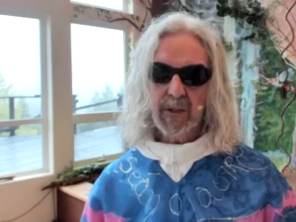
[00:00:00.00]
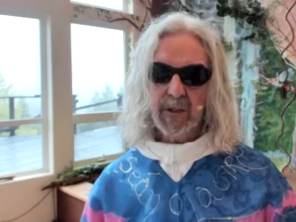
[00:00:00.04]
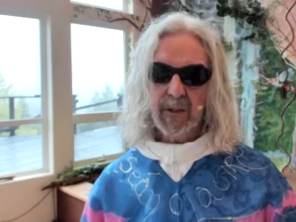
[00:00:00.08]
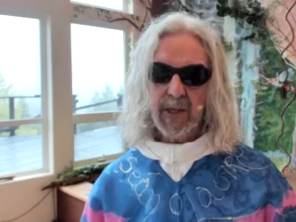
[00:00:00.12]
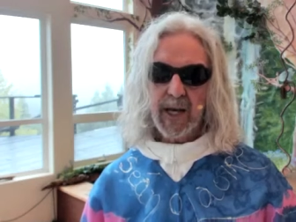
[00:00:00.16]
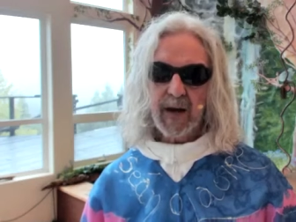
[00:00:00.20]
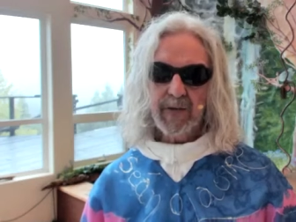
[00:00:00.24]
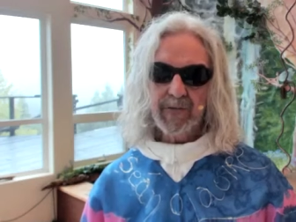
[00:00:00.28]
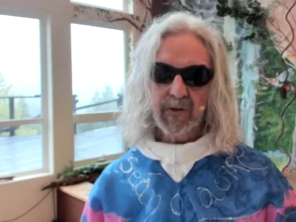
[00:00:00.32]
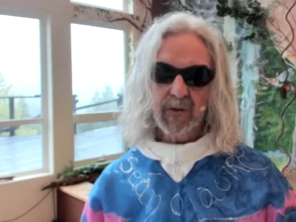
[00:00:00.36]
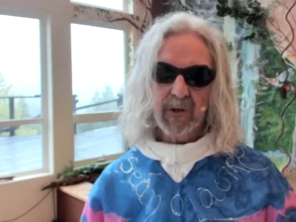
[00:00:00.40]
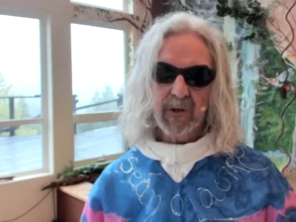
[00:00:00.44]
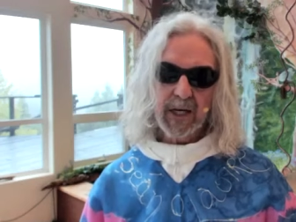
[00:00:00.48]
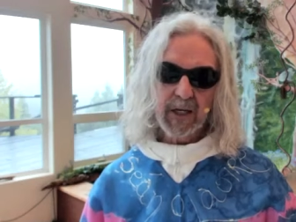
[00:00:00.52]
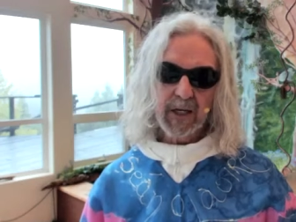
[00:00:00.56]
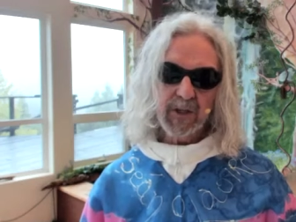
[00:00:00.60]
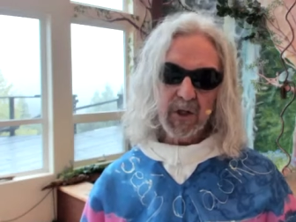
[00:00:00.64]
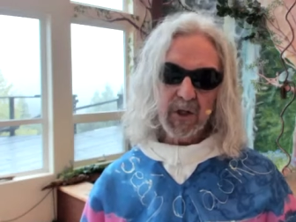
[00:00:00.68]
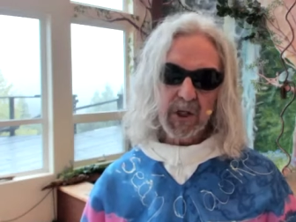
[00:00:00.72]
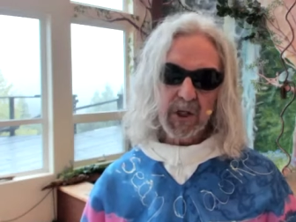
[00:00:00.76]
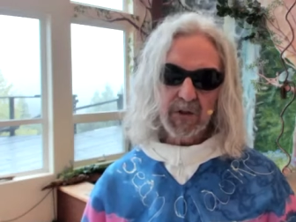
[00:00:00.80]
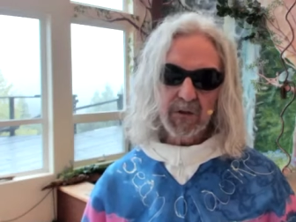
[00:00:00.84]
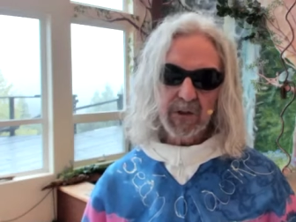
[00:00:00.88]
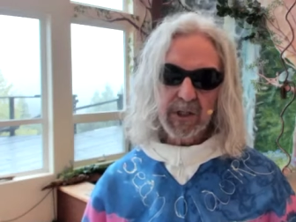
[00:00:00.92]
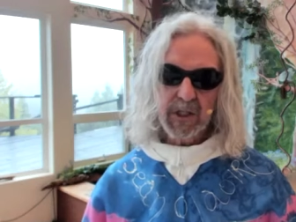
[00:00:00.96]
after eye
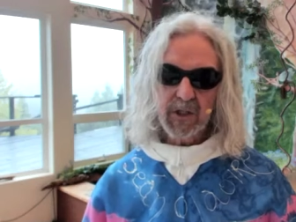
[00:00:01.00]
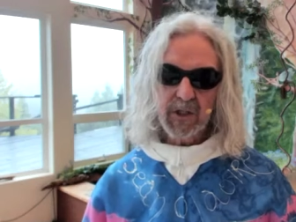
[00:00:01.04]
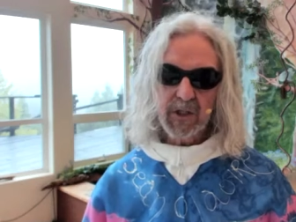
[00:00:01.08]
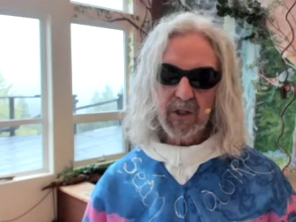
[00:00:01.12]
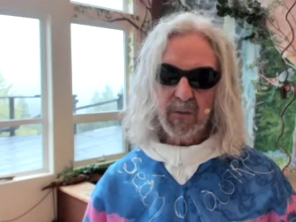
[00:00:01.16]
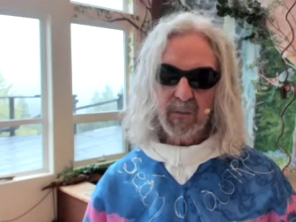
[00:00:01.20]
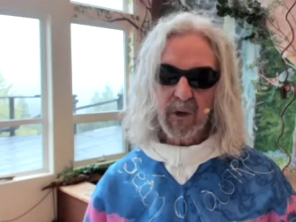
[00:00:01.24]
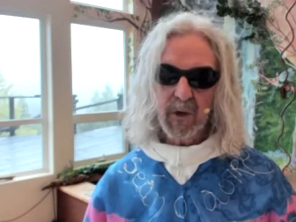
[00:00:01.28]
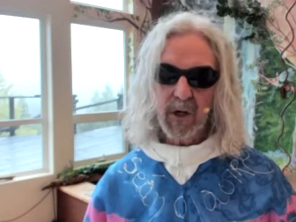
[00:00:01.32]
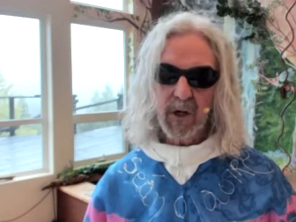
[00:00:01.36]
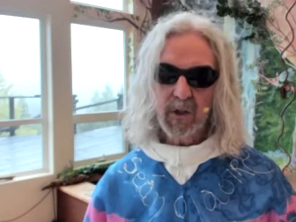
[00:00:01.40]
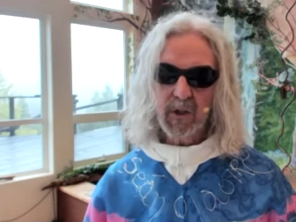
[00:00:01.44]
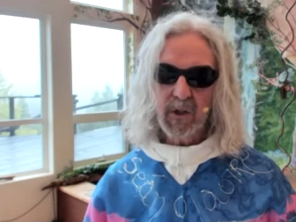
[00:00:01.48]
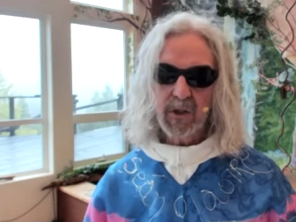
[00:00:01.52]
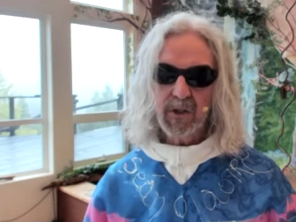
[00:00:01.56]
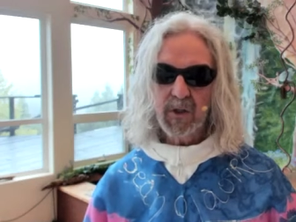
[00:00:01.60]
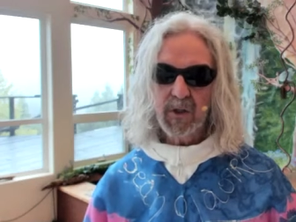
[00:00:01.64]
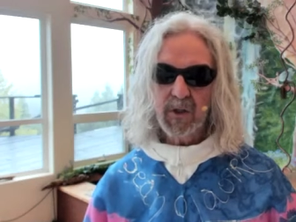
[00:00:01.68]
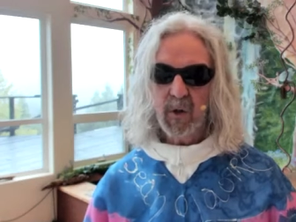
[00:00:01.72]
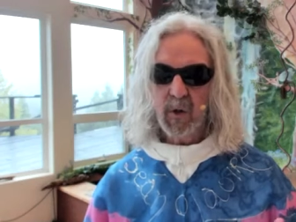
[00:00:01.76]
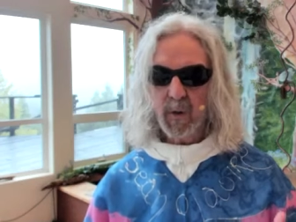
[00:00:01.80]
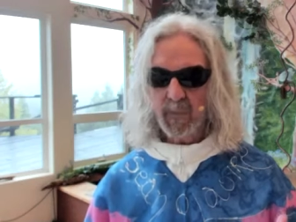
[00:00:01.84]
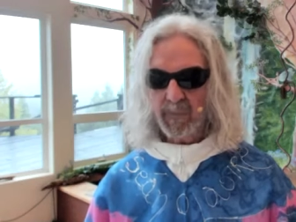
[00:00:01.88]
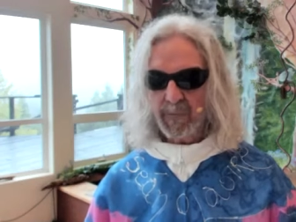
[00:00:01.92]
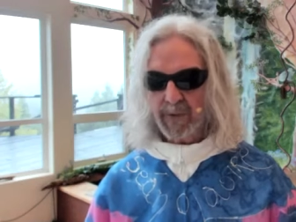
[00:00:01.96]
surgery is tomorrow, so
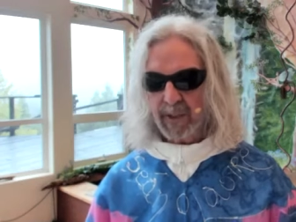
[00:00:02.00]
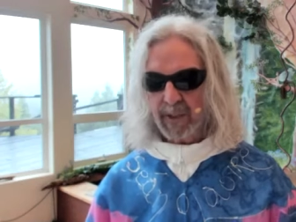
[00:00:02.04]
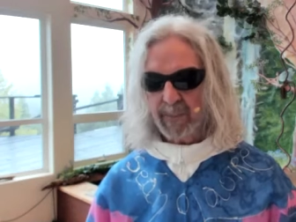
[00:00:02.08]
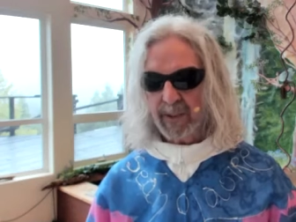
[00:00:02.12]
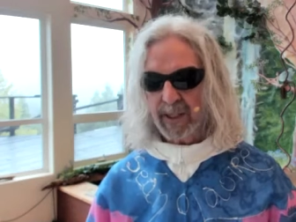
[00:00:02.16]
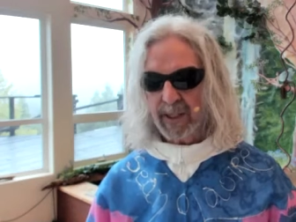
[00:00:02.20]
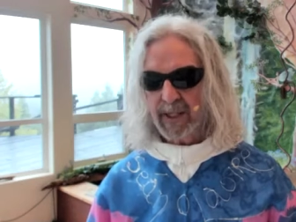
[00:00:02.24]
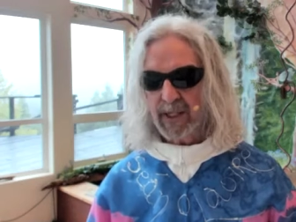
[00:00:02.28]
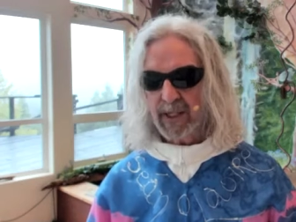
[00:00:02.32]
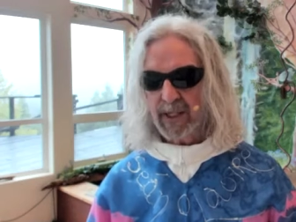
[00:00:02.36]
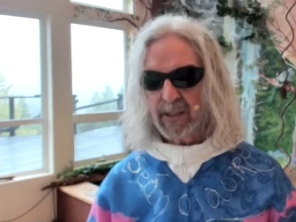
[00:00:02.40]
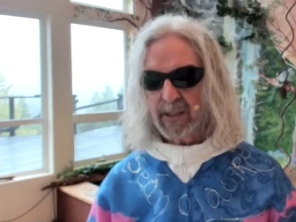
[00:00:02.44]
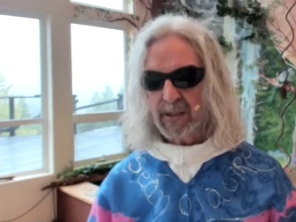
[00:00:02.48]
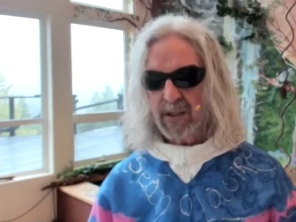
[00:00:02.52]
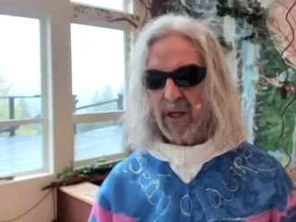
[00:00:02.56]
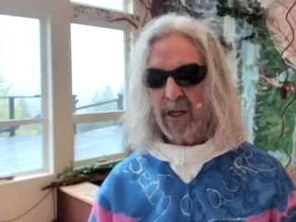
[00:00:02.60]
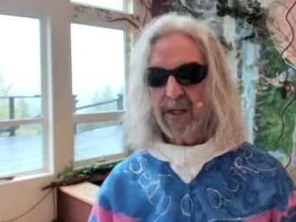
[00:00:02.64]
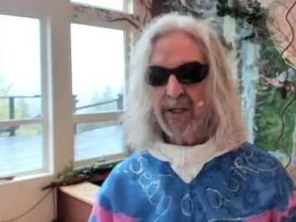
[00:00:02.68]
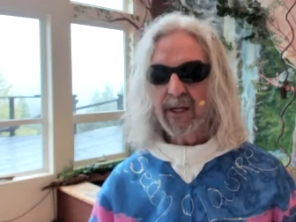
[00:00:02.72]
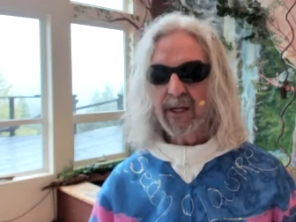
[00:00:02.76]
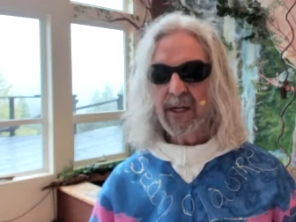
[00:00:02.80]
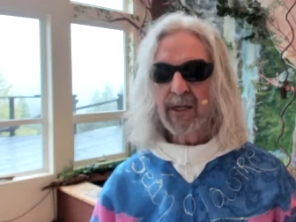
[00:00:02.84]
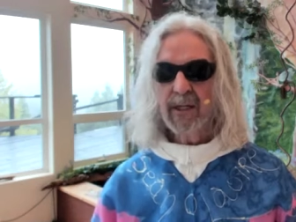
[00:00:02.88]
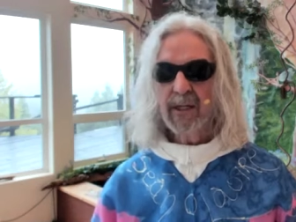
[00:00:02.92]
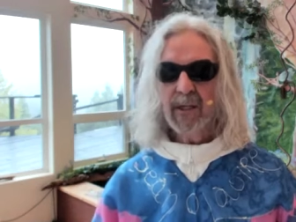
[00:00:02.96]
hopefully by next
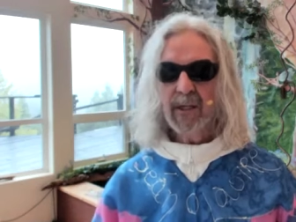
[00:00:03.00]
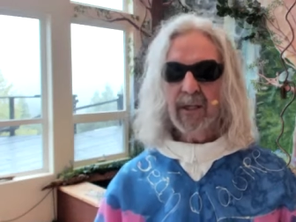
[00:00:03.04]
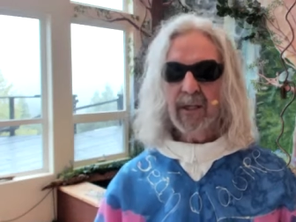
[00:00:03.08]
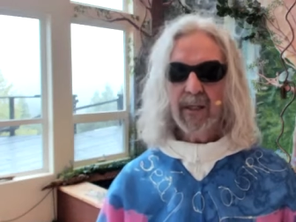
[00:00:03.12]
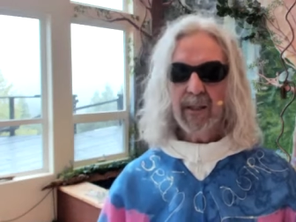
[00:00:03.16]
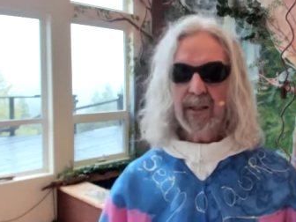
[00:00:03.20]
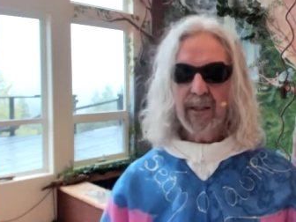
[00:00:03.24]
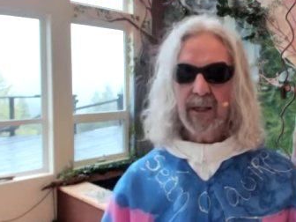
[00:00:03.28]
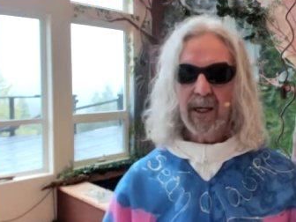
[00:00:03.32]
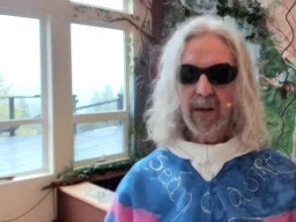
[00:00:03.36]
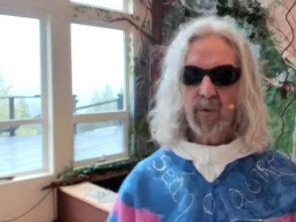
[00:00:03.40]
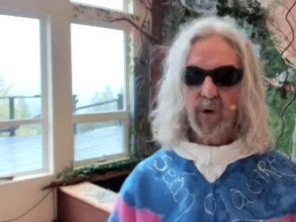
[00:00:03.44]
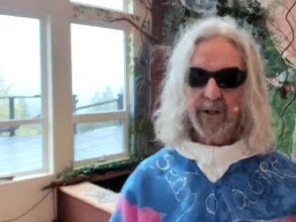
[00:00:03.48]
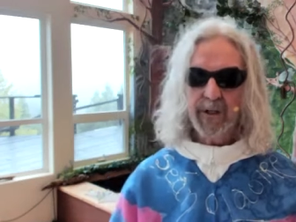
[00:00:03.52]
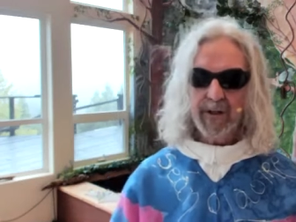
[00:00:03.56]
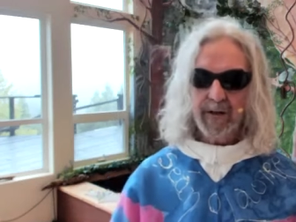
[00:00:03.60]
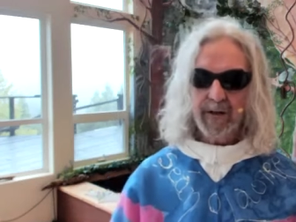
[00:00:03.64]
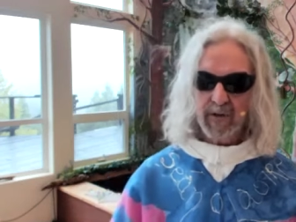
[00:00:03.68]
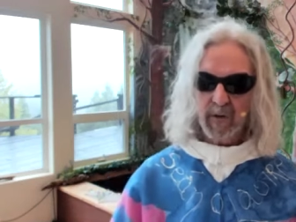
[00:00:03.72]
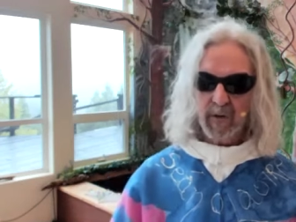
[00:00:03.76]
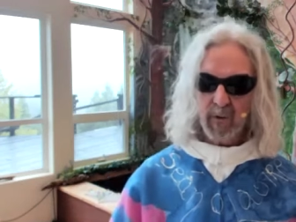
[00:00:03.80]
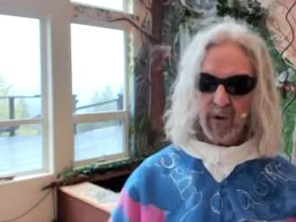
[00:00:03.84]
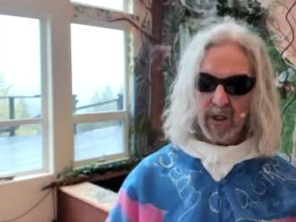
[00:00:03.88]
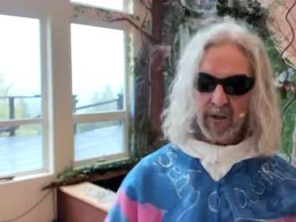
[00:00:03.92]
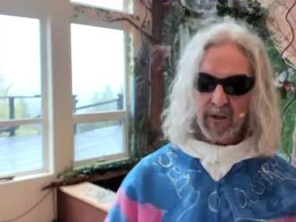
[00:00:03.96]
Sunday, I won't have
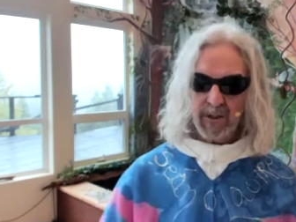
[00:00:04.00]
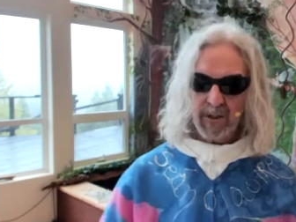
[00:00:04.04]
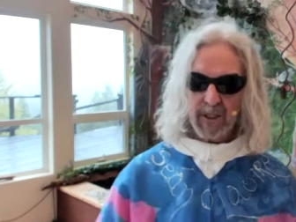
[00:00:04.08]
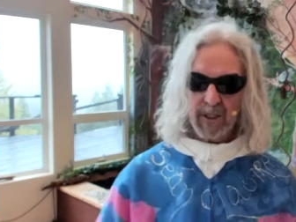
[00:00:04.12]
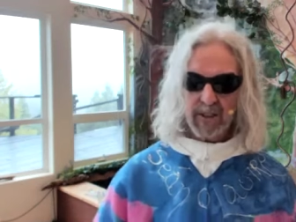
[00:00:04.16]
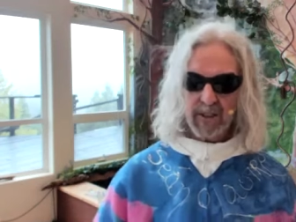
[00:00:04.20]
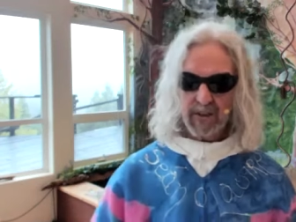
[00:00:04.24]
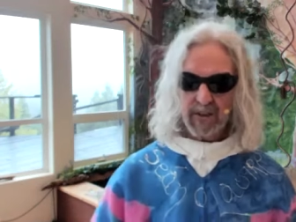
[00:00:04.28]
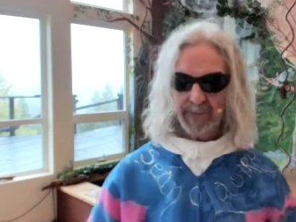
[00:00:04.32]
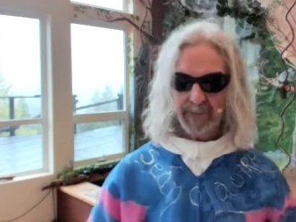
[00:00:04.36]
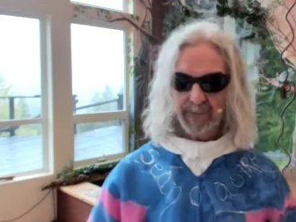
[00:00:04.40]
to wear these.